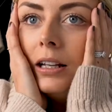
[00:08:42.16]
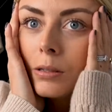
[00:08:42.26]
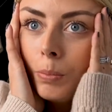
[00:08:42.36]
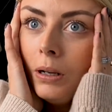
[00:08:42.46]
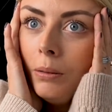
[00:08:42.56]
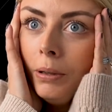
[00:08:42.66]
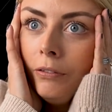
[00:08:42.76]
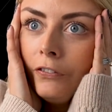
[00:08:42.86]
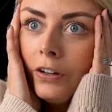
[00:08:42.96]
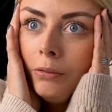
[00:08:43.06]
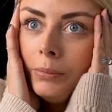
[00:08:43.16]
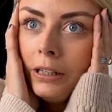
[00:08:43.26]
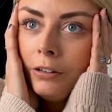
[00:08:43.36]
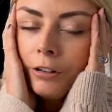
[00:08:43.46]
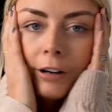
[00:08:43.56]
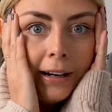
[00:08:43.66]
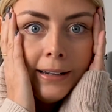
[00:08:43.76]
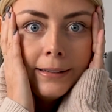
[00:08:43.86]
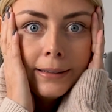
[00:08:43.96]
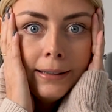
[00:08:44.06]
it's been a bit filming
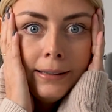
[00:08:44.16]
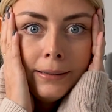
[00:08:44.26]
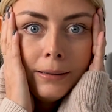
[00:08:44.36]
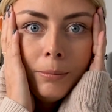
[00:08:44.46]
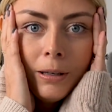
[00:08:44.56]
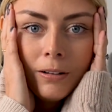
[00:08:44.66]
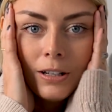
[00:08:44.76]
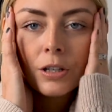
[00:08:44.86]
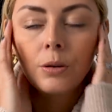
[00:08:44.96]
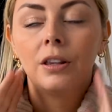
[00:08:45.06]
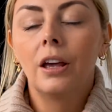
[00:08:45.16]
crazy, to be honest with